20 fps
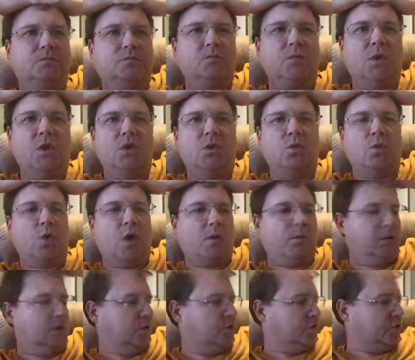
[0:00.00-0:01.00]

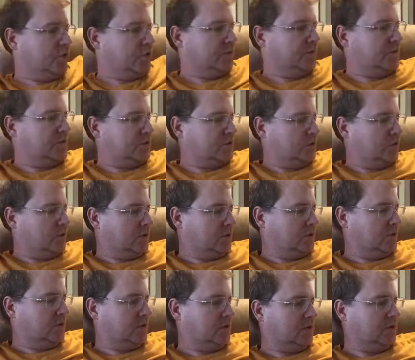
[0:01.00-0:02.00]
Weaubleau Tournament's going
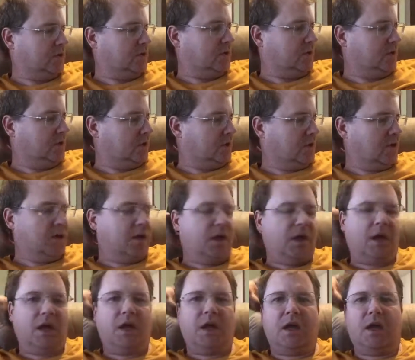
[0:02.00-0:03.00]
on.
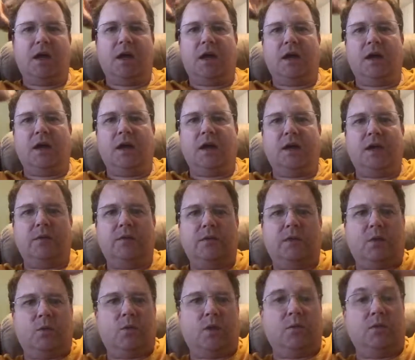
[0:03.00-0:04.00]
Not
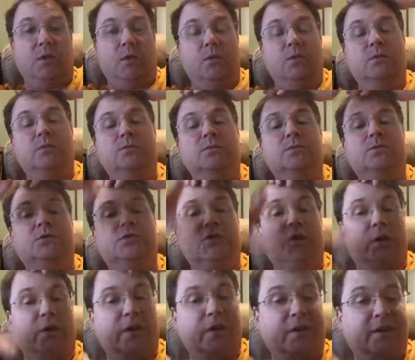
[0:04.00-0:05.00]
Weaubleau,
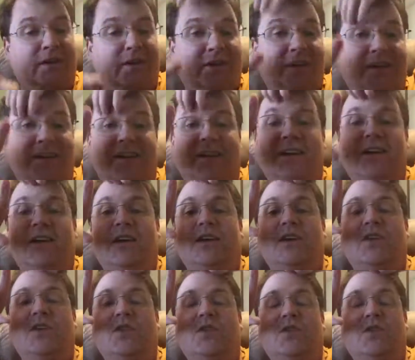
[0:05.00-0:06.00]
sorry.
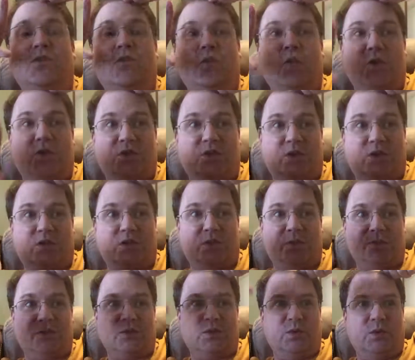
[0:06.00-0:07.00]
Warsaw Tournament's
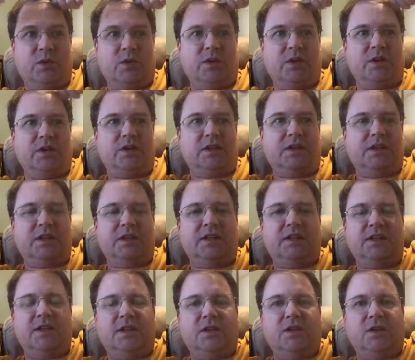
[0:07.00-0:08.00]
going on. Clinton
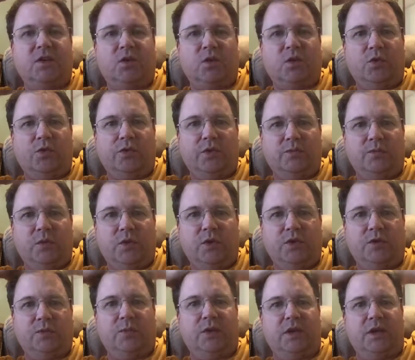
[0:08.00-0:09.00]
girls and boys are
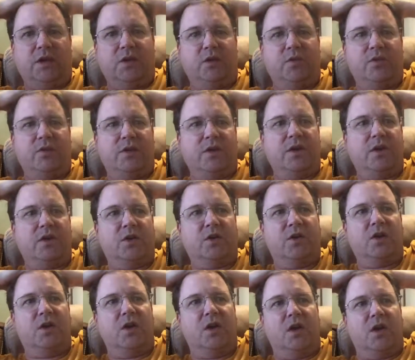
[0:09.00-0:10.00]
playing over there.
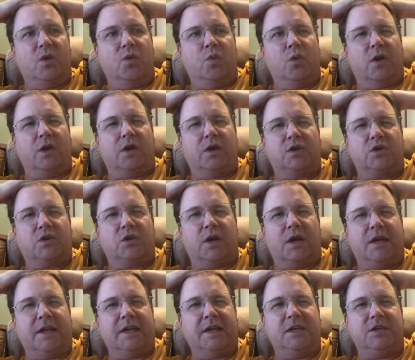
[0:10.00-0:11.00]
We're going to try to
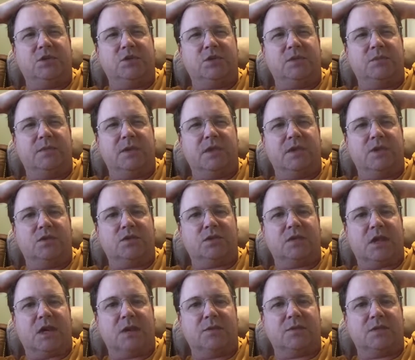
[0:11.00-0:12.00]
get you as many of those
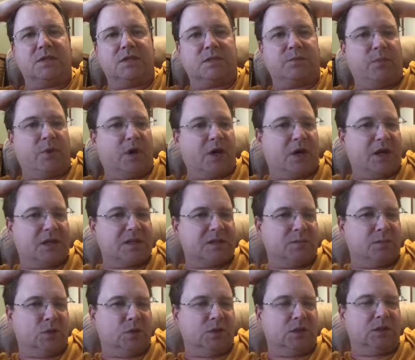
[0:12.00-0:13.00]
games as
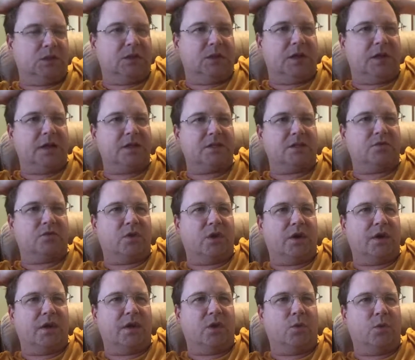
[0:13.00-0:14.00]
possible. As of right
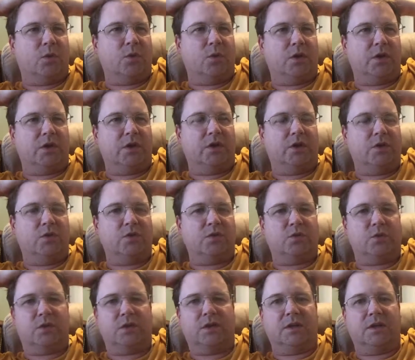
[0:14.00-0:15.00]
now, what we're going to do is we're going to